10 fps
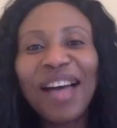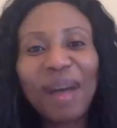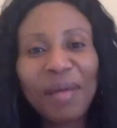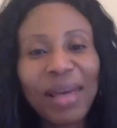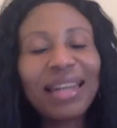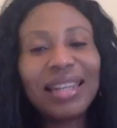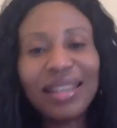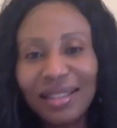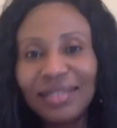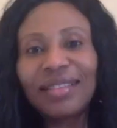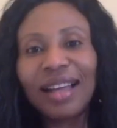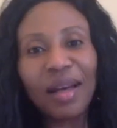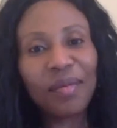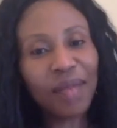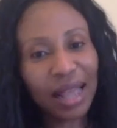met Neil
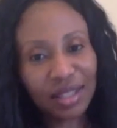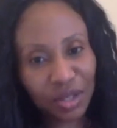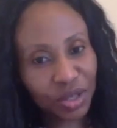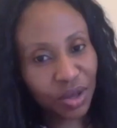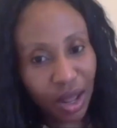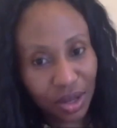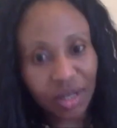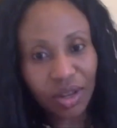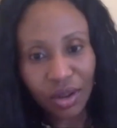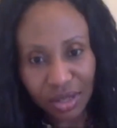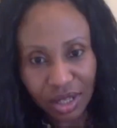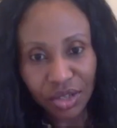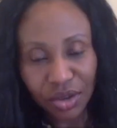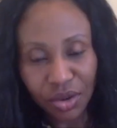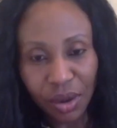at the social housing course. As
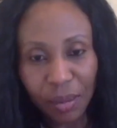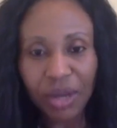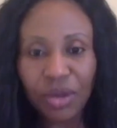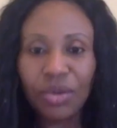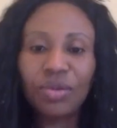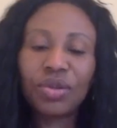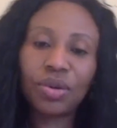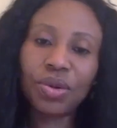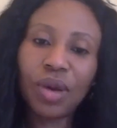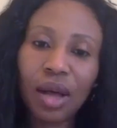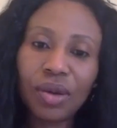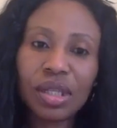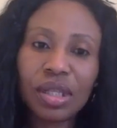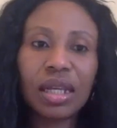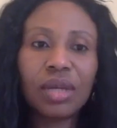you know, I met you social
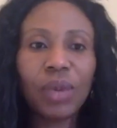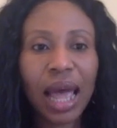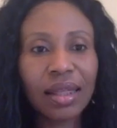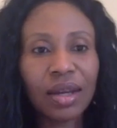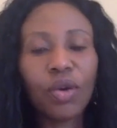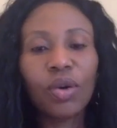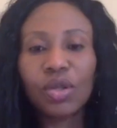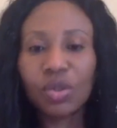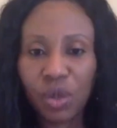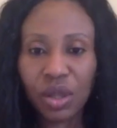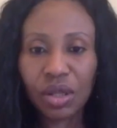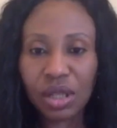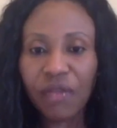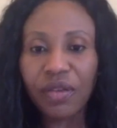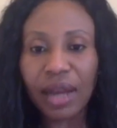housing. We the course with
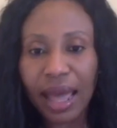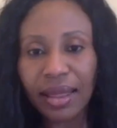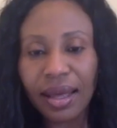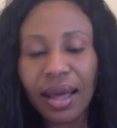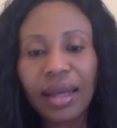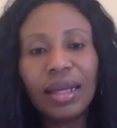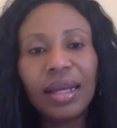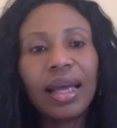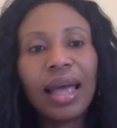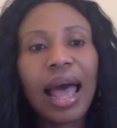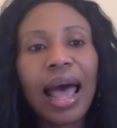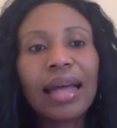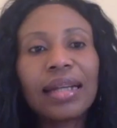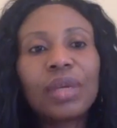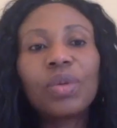yourself and Heather,
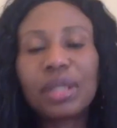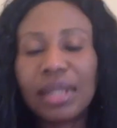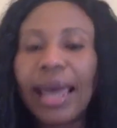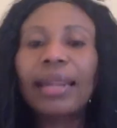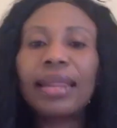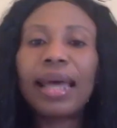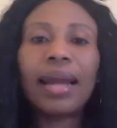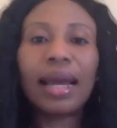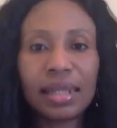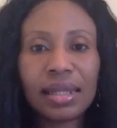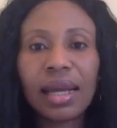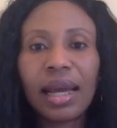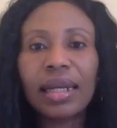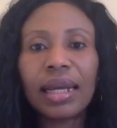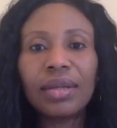and it was there. And then I
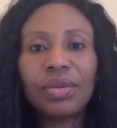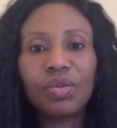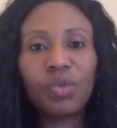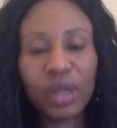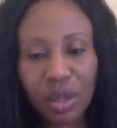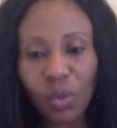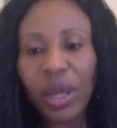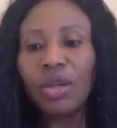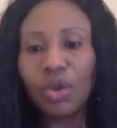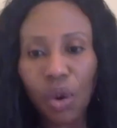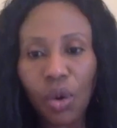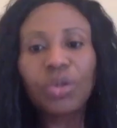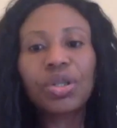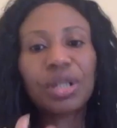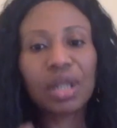decided, with the way you
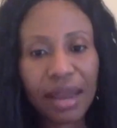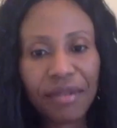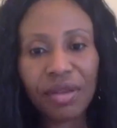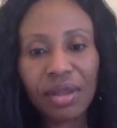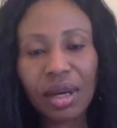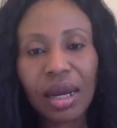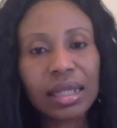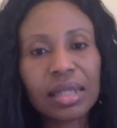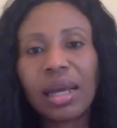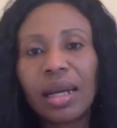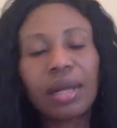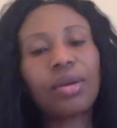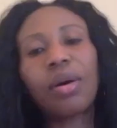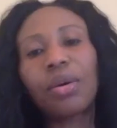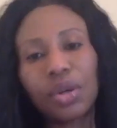coached and everything, I decided,
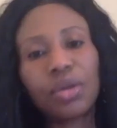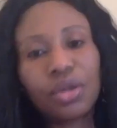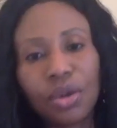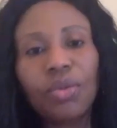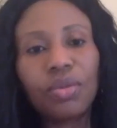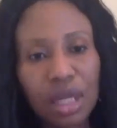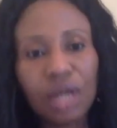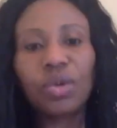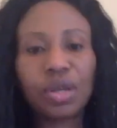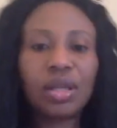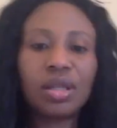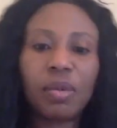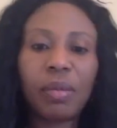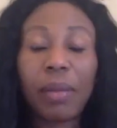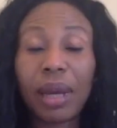no, I was going to go, Neil was going to
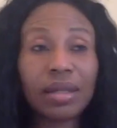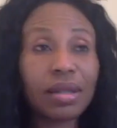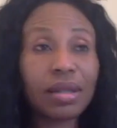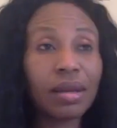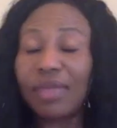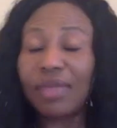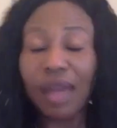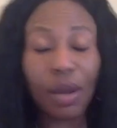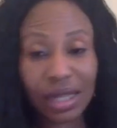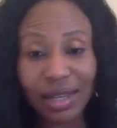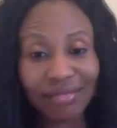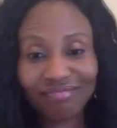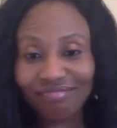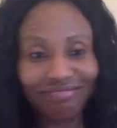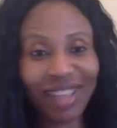be my mentor. That was it.
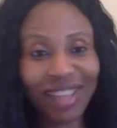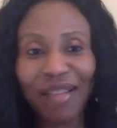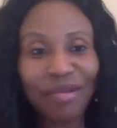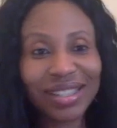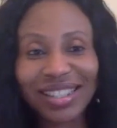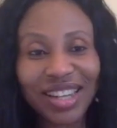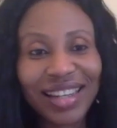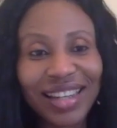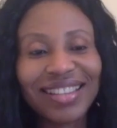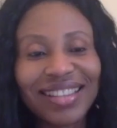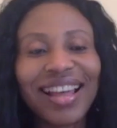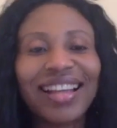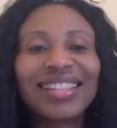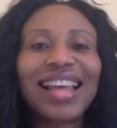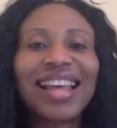I wasn't changing
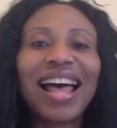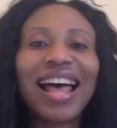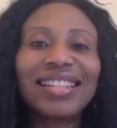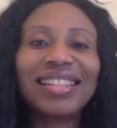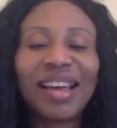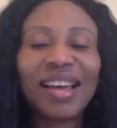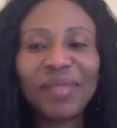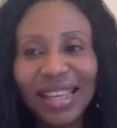that. And the